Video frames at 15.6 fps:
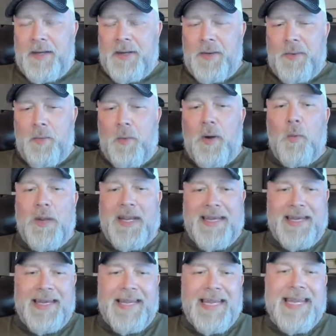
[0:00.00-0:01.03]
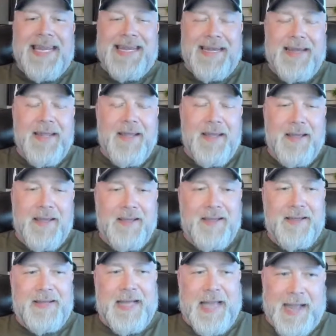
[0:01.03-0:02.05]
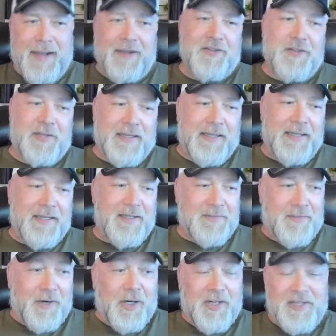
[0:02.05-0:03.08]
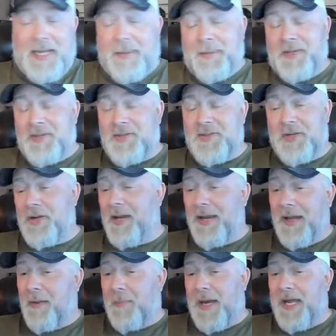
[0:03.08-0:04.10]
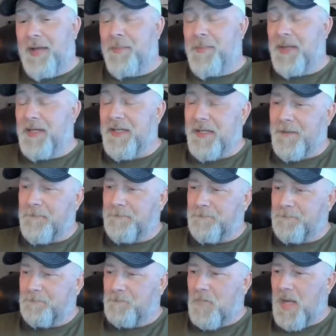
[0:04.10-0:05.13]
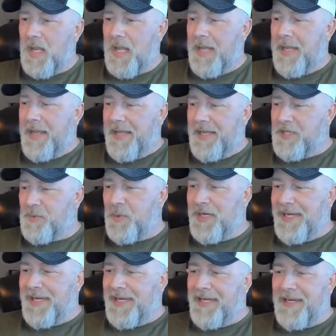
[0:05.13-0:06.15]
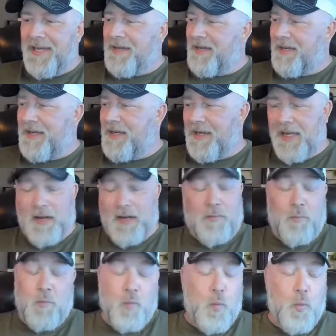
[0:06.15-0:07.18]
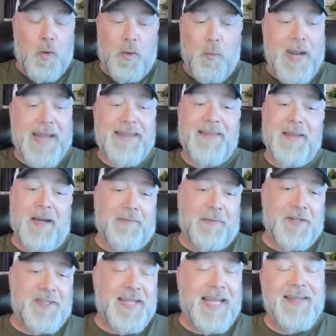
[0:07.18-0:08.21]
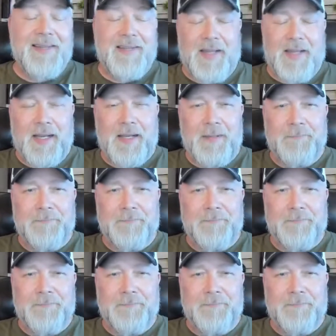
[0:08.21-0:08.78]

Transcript: What we need, actually, as far as I'm concerned, and in my opinion, is we need way tougher sentencing.